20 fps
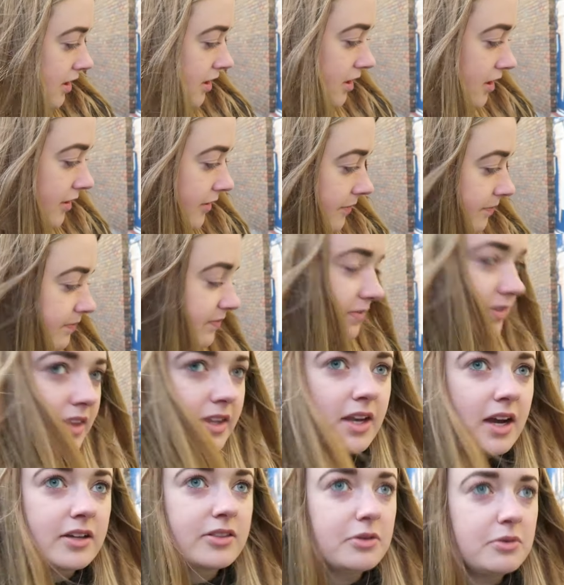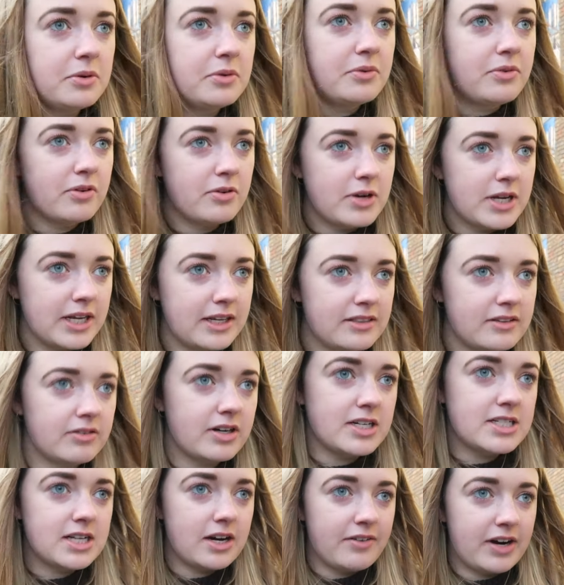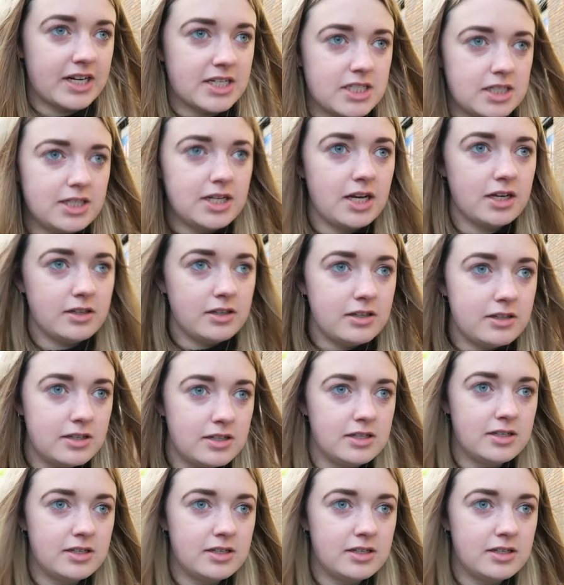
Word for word: now. I thought we were walking in the right direction, no? No.